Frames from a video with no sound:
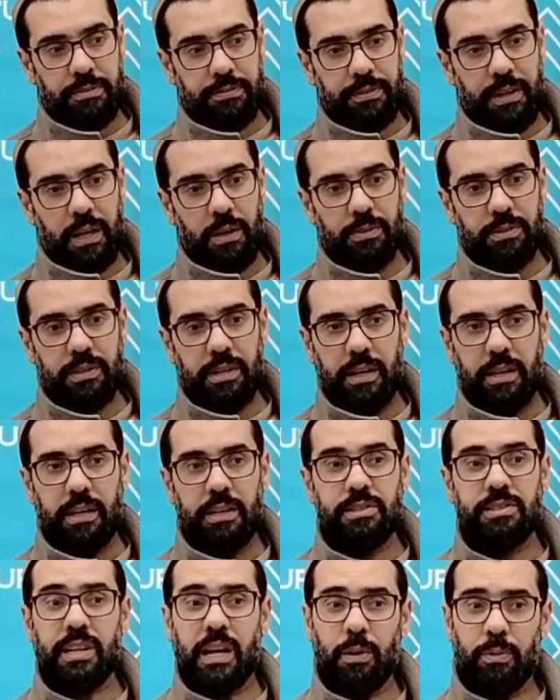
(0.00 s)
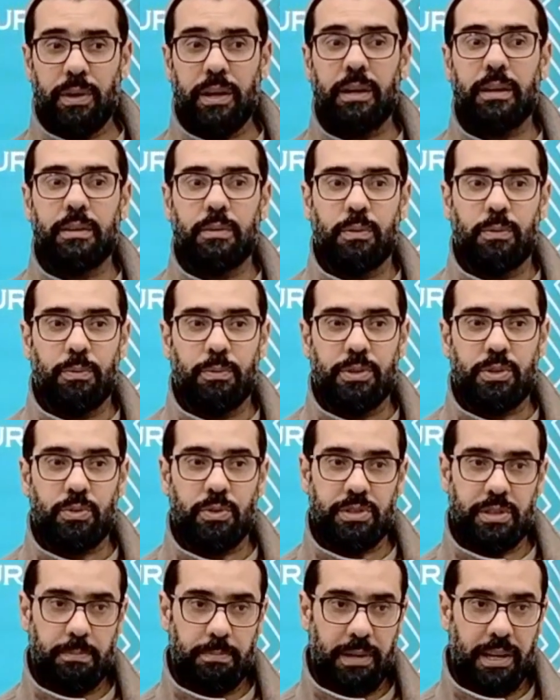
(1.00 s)
found Zawiya, which
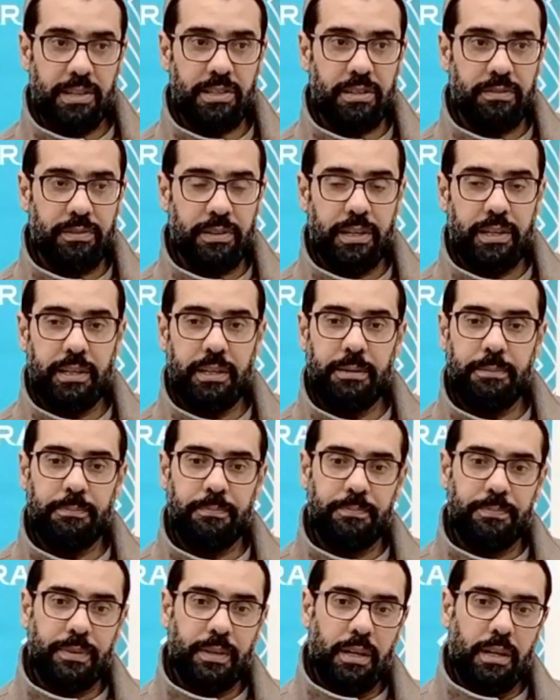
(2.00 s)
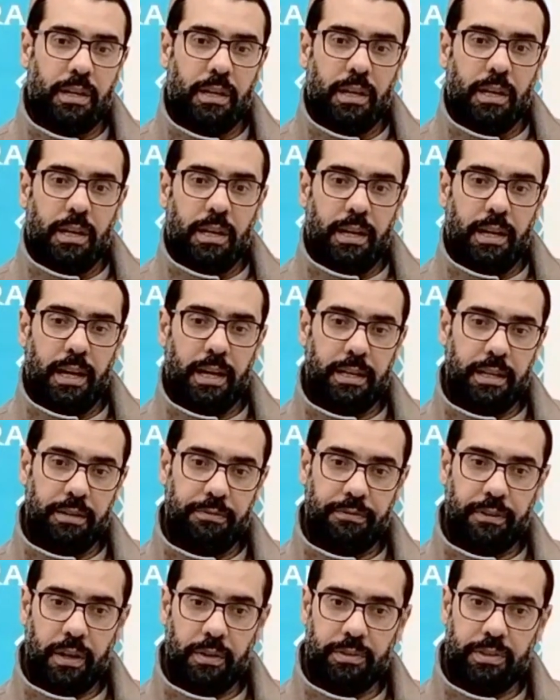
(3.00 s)
was a place of learning. And he
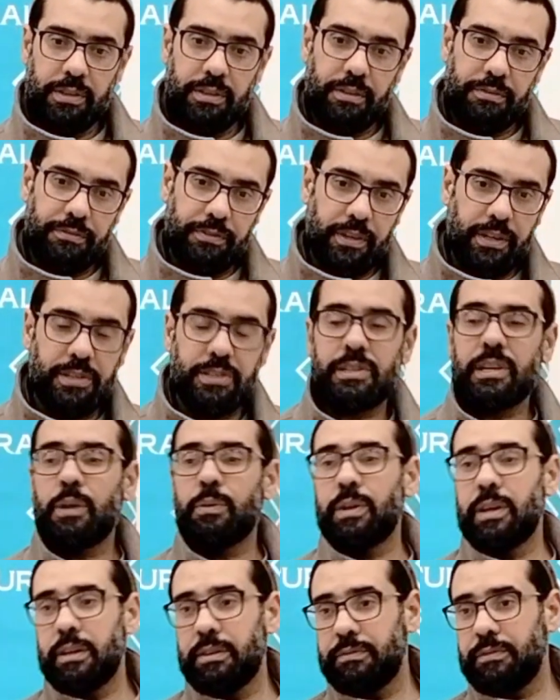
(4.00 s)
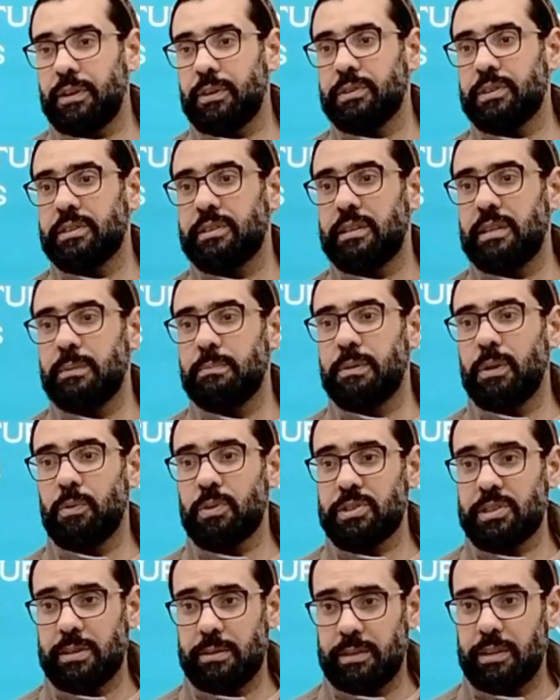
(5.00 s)
founded the first Zawiya he founded in Libya
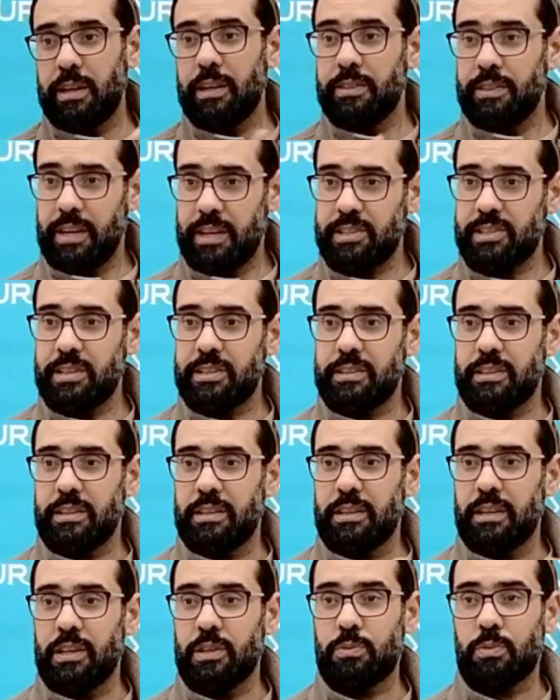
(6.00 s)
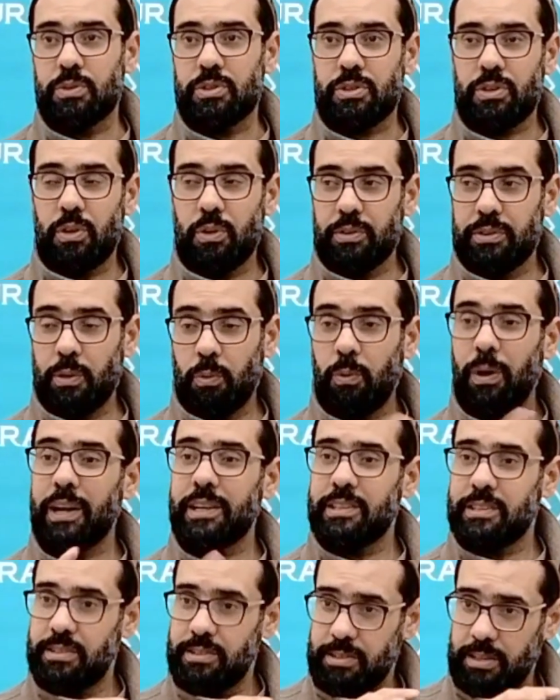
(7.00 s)
was in their city. It was called the
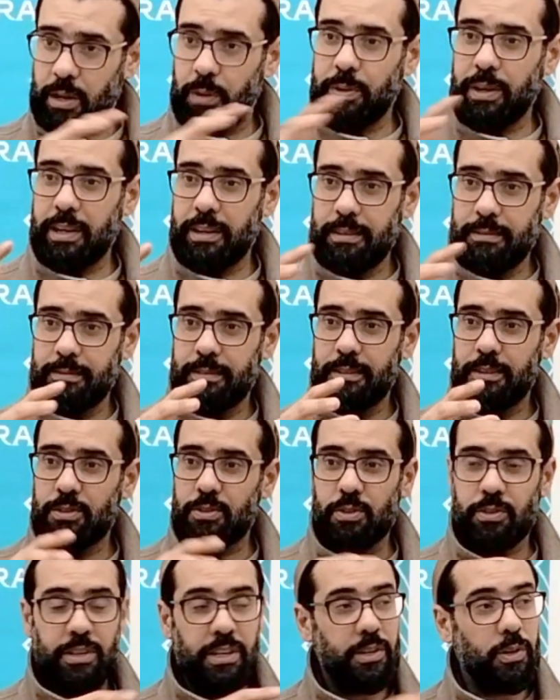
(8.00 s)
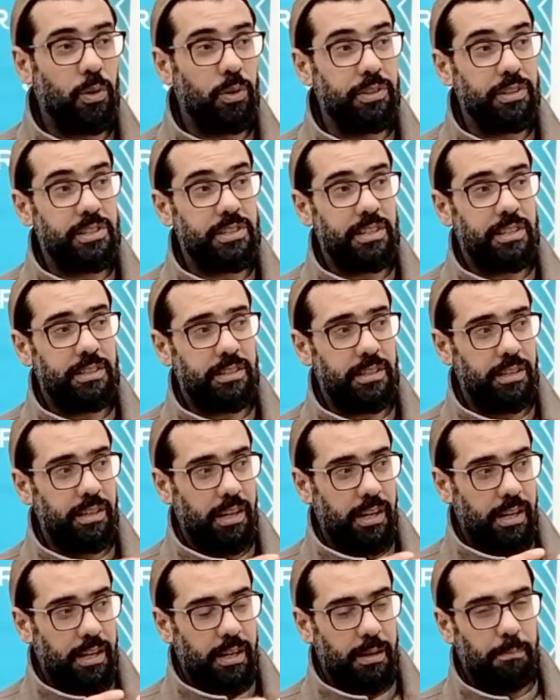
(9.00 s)
White Zawiya. So they called the city
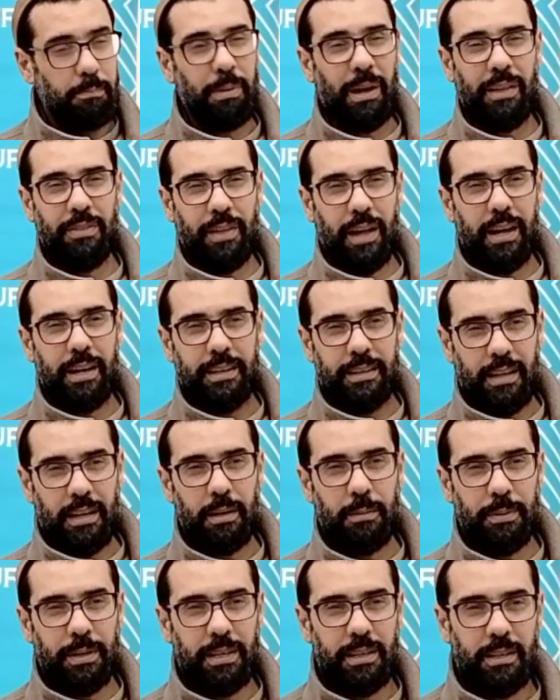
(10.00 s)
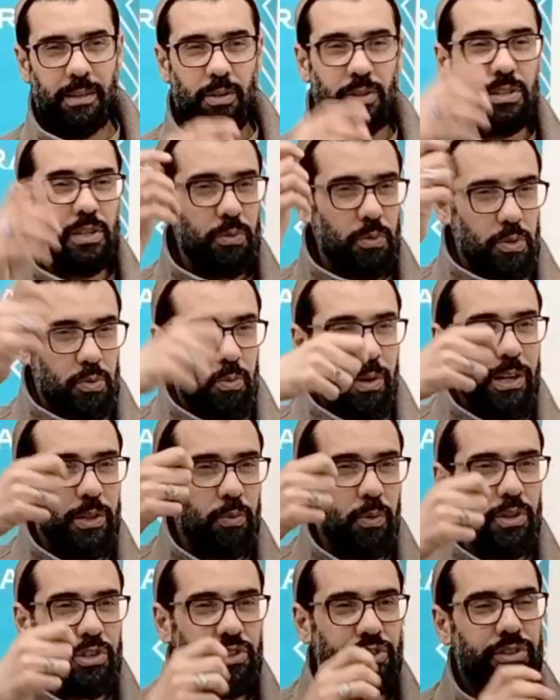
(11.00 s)
Bayda in Arabic because it was
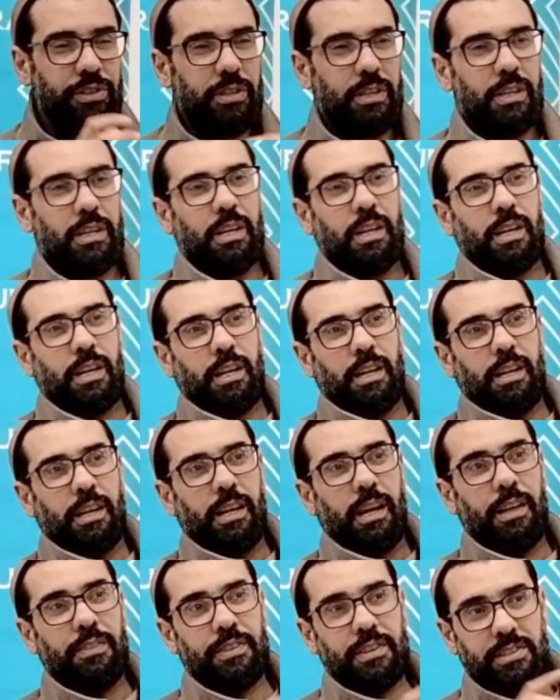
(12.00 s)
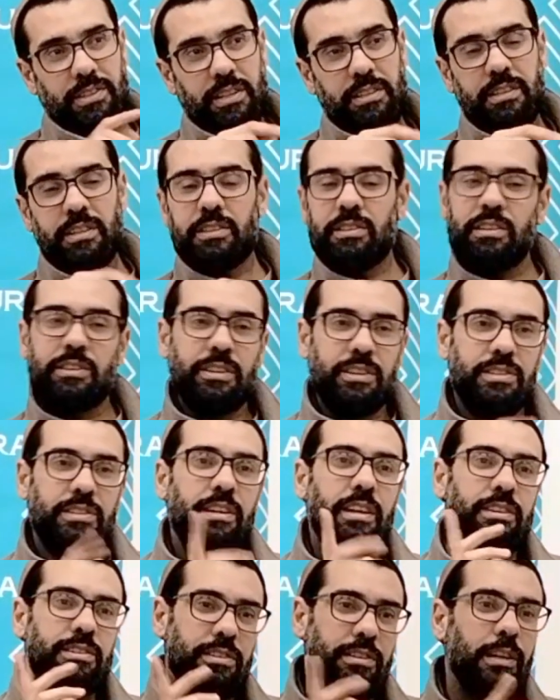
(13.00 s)
whitewashed. And the city to this
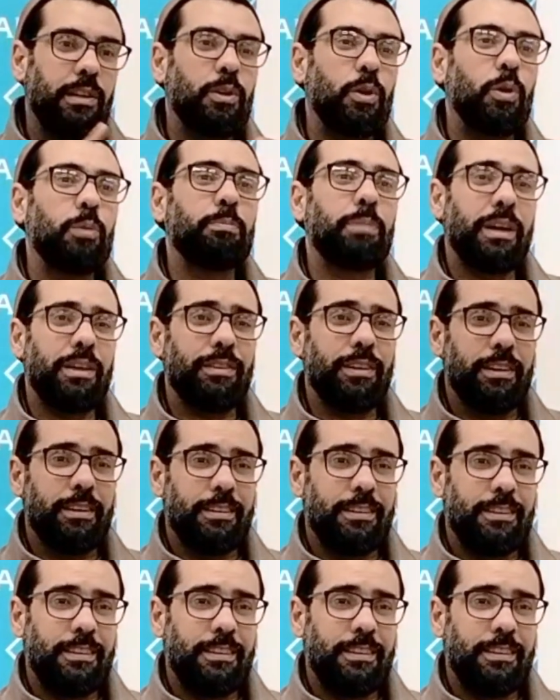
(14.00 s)
day is still called Bayda,